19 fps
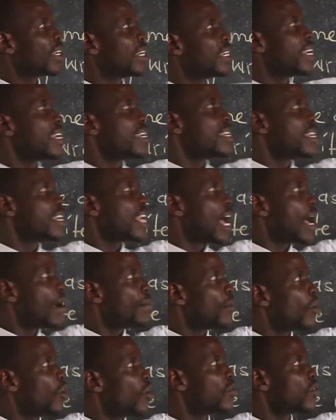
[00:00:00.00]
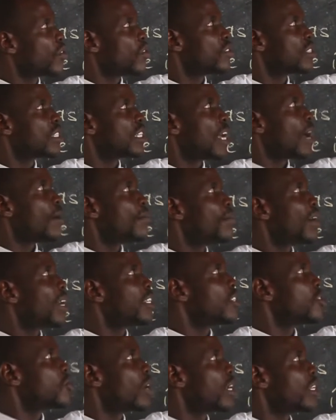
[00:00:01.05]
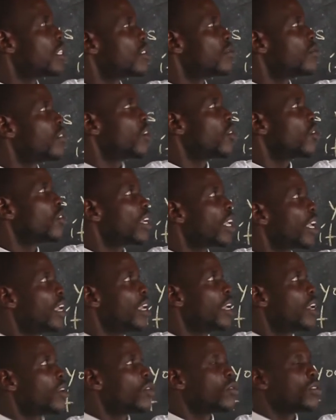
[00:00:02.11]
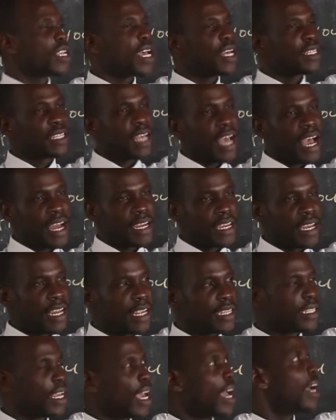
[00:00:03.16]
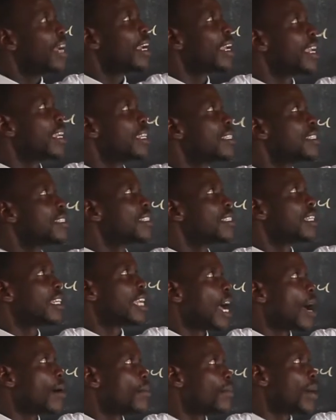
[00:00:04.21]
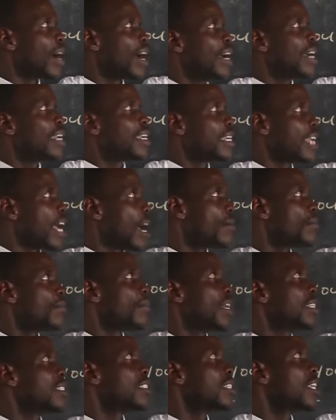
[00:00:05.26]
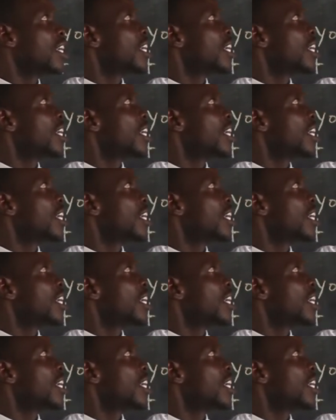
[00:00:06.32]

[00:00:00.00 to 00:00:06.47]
Then in number, of course, number, this one is very okay. You just add letter S, number, numbers.